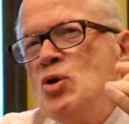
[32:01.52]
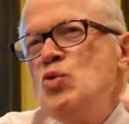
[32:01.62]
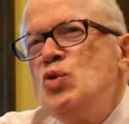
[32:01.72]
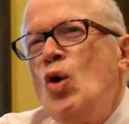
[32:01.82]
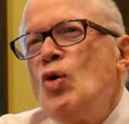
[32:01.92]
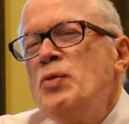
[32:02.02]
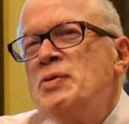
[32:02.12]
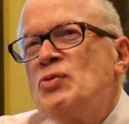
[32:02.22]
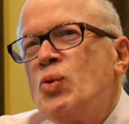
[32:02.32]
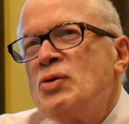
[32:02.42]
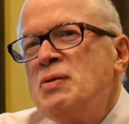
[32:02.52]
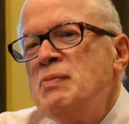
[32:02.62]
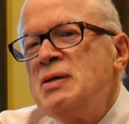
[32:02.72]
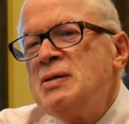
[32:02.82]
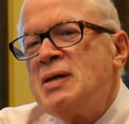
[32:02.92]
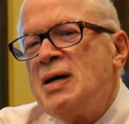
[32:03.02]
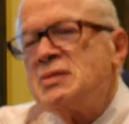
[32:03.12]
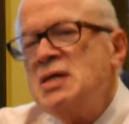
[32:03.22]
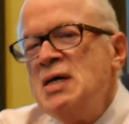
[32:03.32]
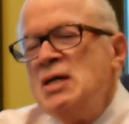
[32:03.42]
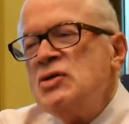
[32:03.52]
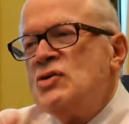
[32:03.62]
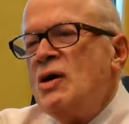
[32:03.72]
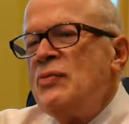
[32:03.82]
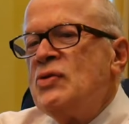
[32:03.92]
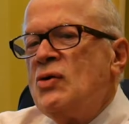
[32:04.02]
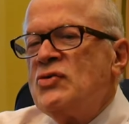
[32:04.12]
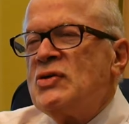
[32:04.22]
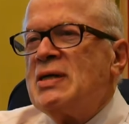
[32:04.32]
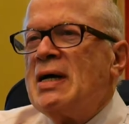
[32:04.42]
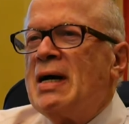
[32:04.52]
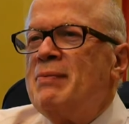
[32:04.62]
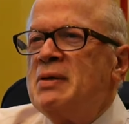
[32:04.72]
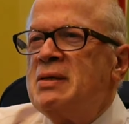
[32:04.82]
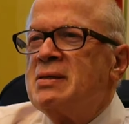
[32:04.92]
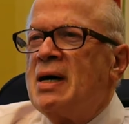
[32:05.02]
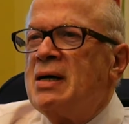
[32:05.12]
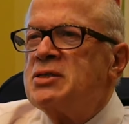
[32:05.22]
who told him it's worth $1 million? John Doe says, I got $1 million.